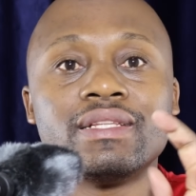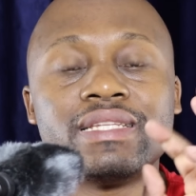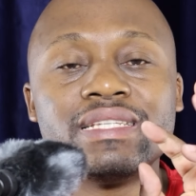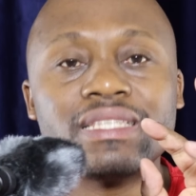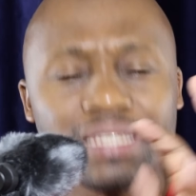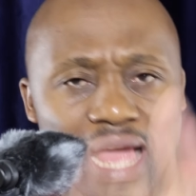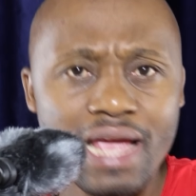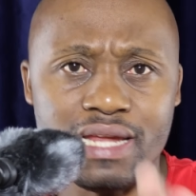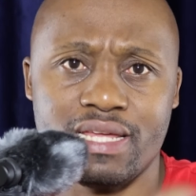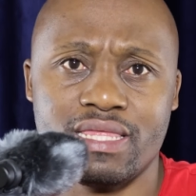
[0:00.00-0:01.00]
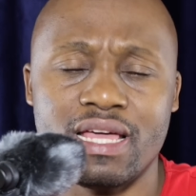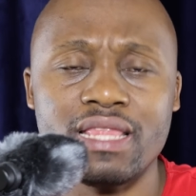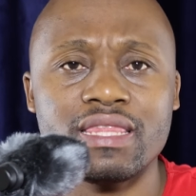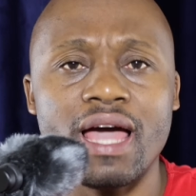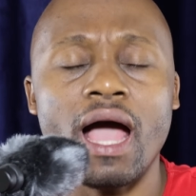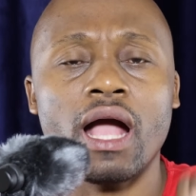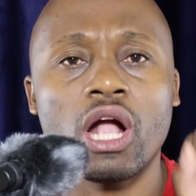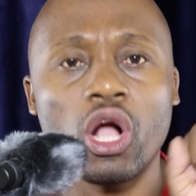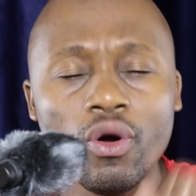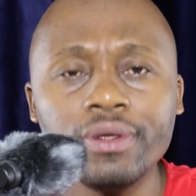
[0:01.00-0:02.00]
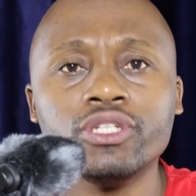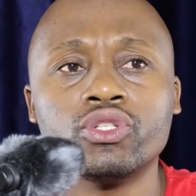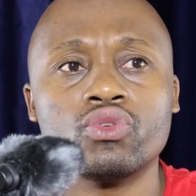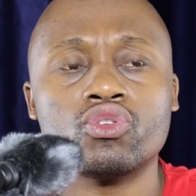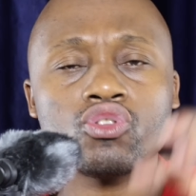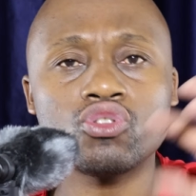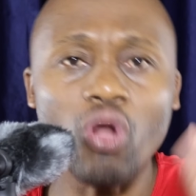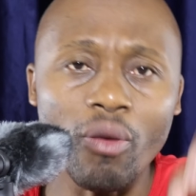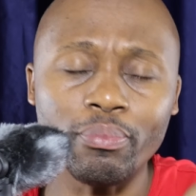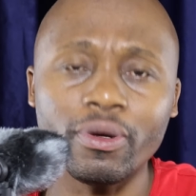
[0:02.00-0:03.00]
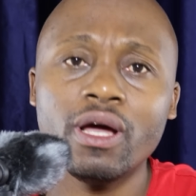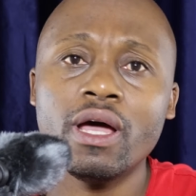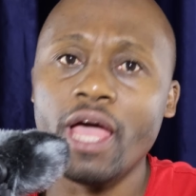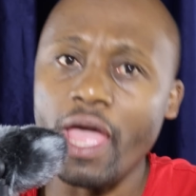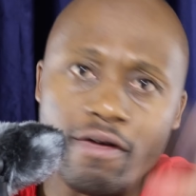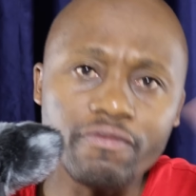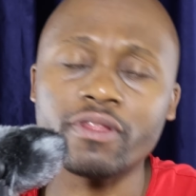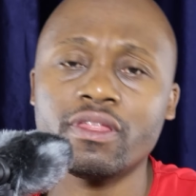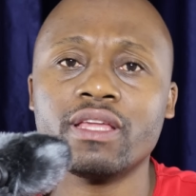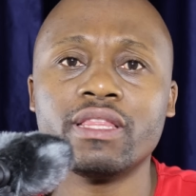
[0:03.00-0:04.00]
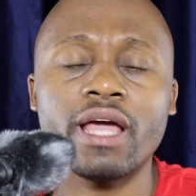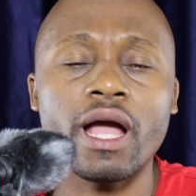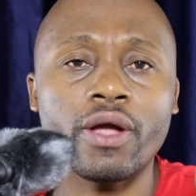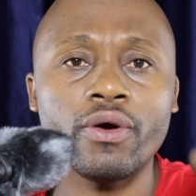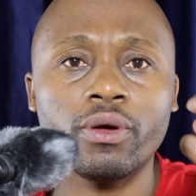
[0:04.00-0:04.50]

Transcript: decided that they are going to stop everything they are